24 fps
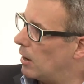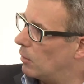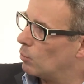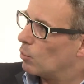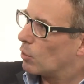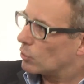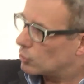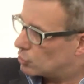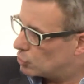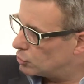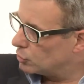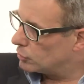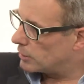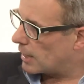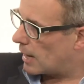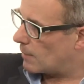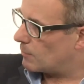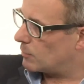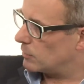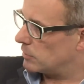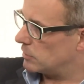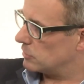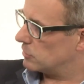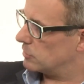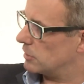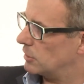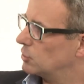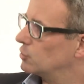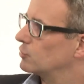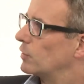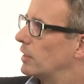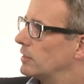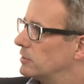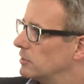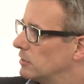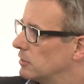what should happen is they're
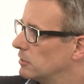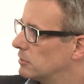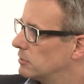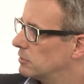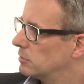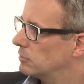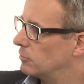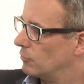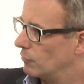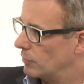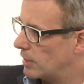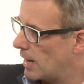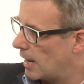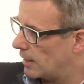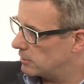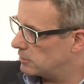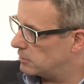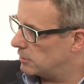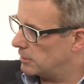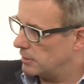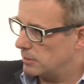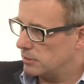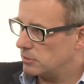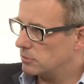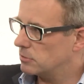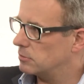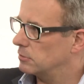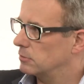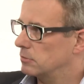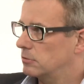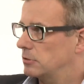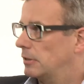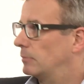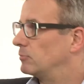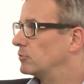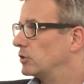shredded. The reality is that
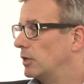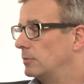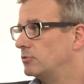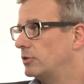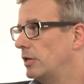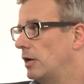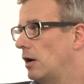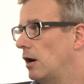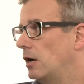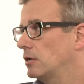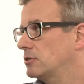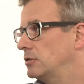sometimes they are,